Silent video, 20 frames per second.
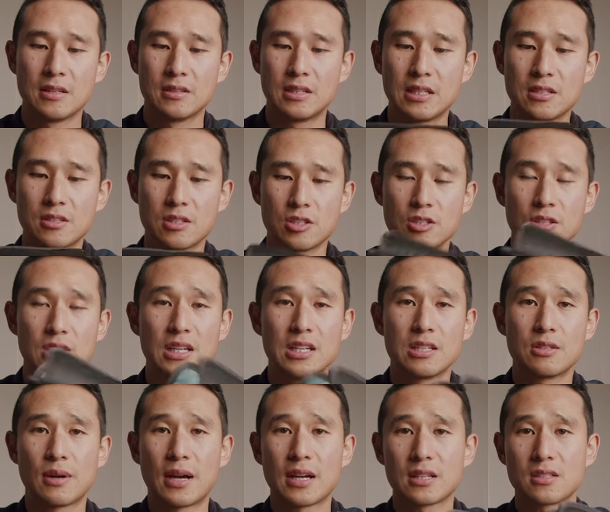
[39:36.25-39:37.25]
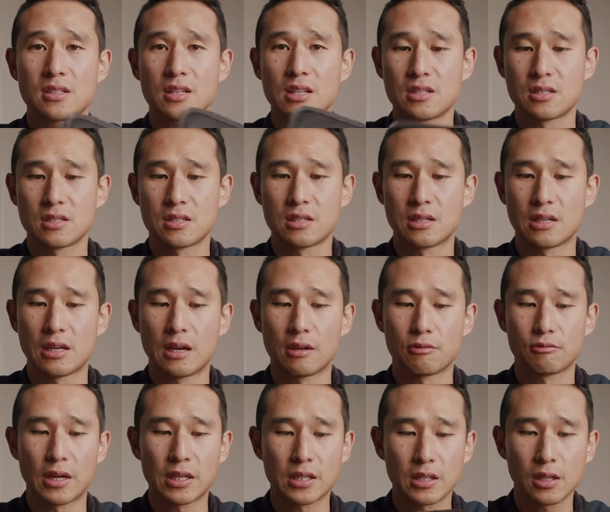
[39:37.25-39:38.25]
things that you need to access uh,
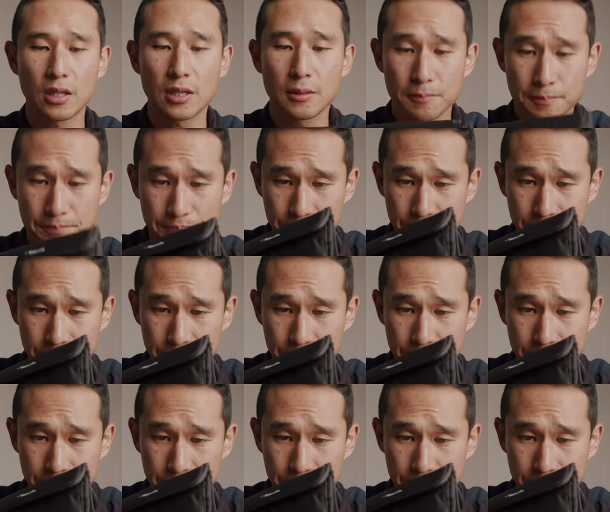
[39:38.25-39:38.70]
regularly.